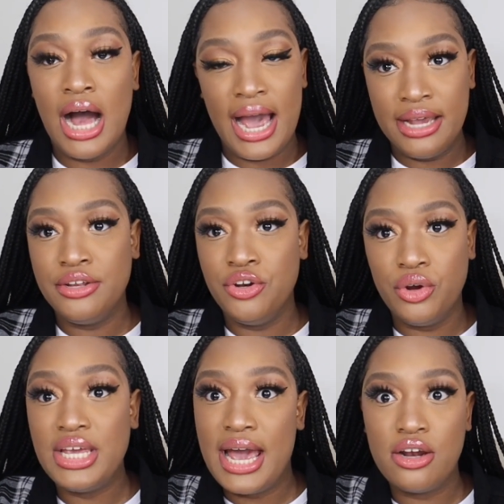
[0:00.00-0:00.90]

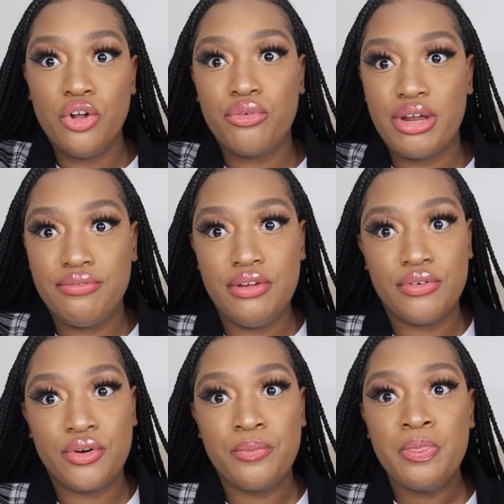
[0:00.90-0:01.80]
he had a low-grade
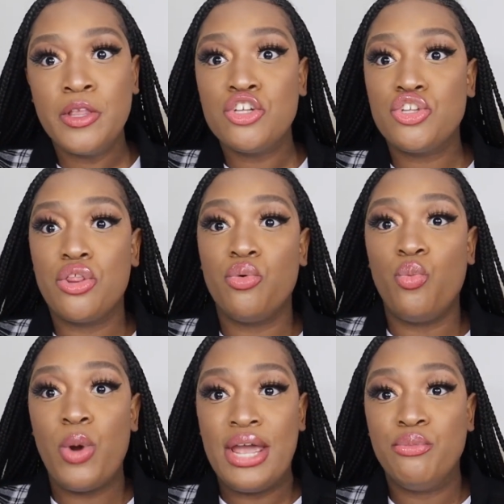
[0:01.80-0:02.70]
fever. So the
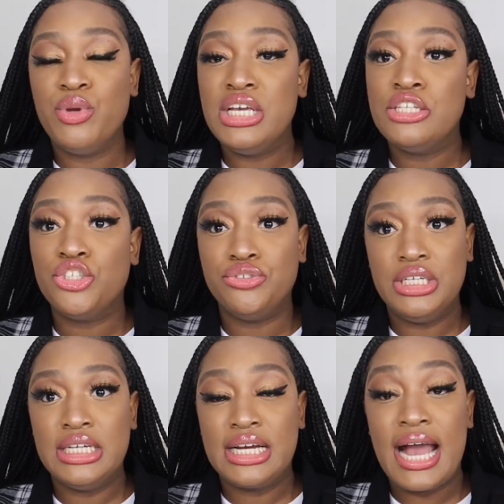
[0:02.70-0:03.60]
way we
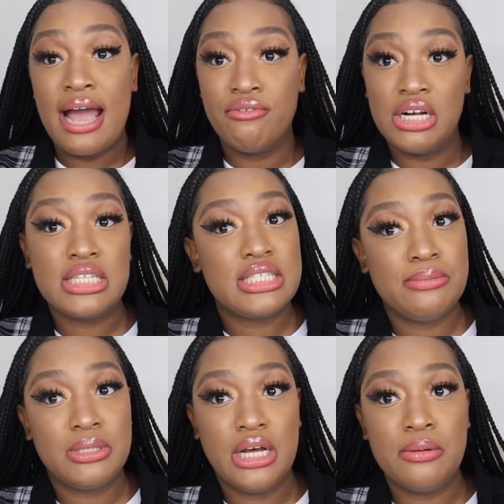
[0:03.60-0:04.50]
treated Kyrell's
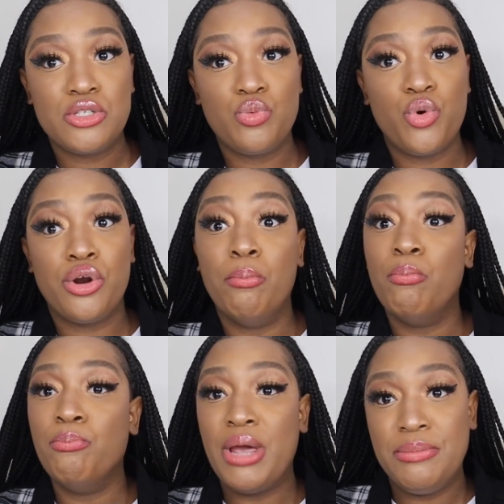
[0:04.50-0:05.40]
symptoms were
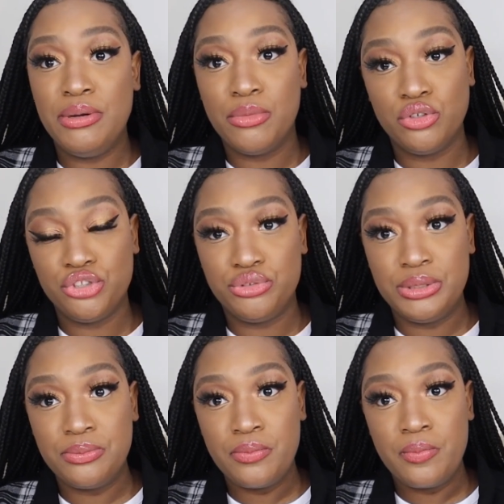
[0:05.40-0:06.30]
baby
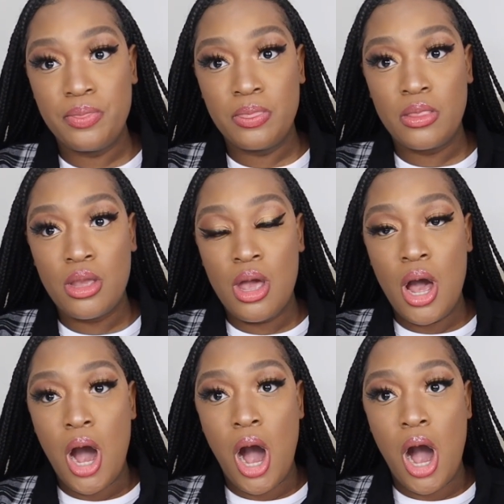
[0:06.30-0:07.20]
Motrin.
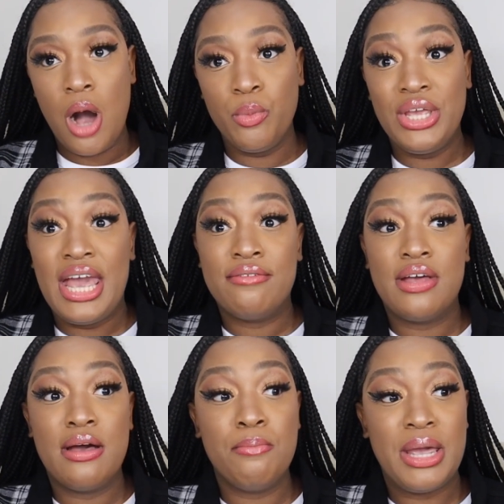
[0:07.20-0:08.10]
We gave
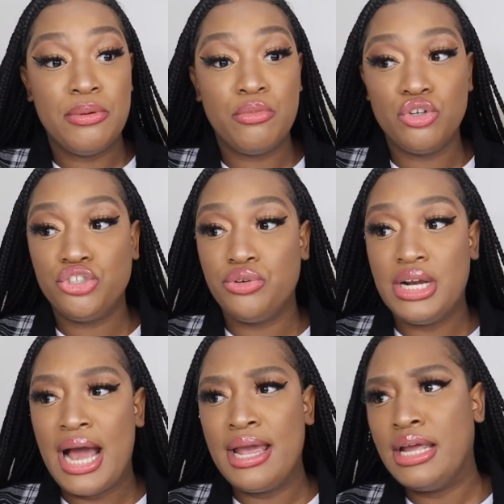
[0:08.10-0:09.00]
him baby
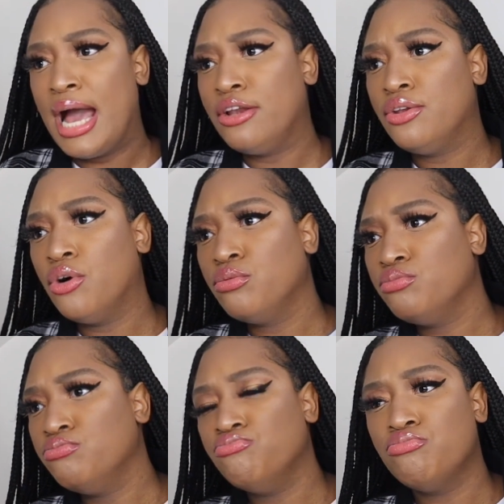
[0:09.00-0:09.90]
Motrin.
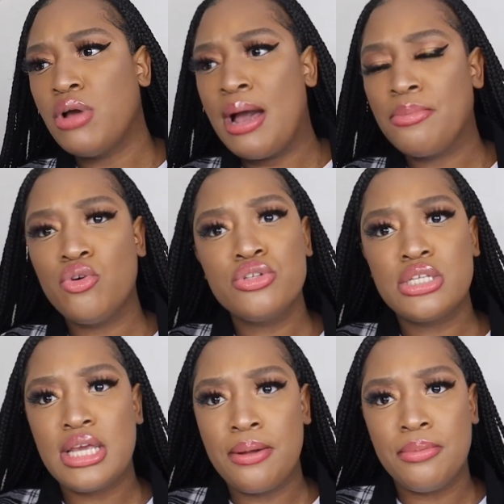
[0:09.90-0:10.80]
I'm going
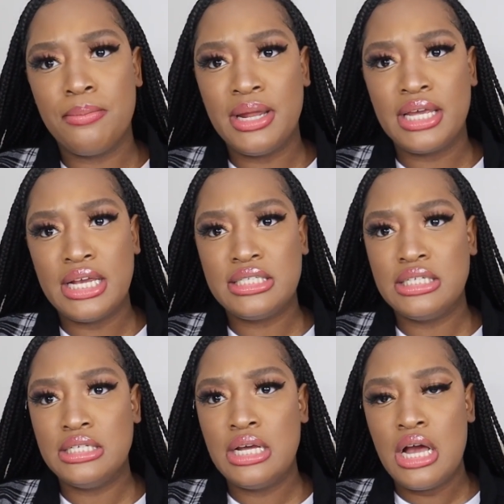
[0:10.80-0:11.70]
to get the
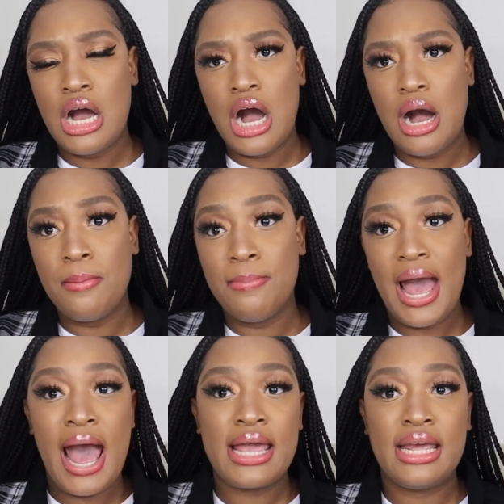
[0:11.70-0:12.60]
medication
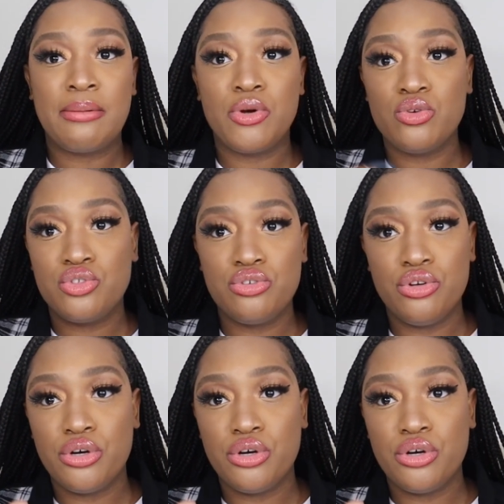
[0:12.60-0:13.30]
bag, and I'm going to,